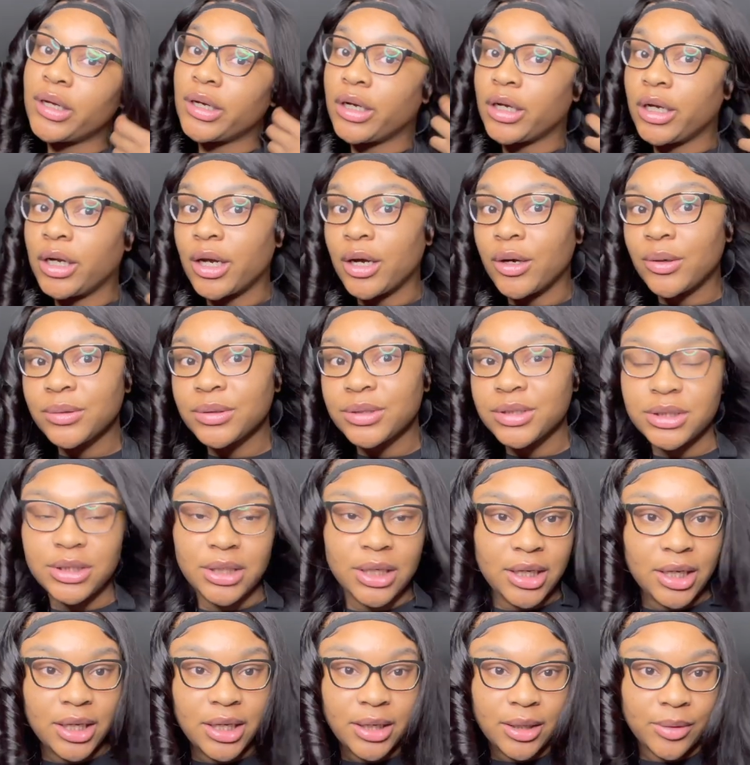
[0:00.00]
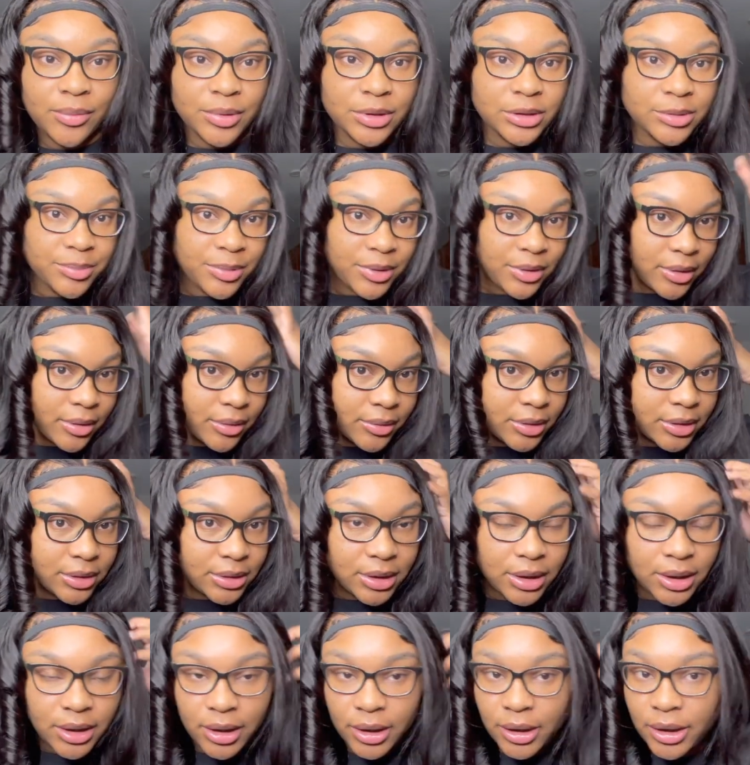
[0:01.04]
No shine was put on this
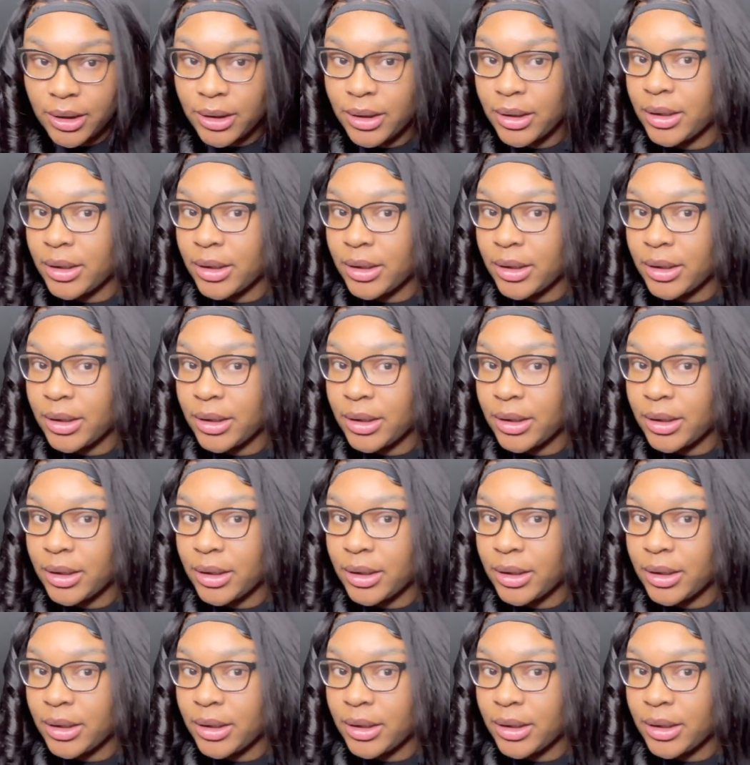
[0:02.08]
hair.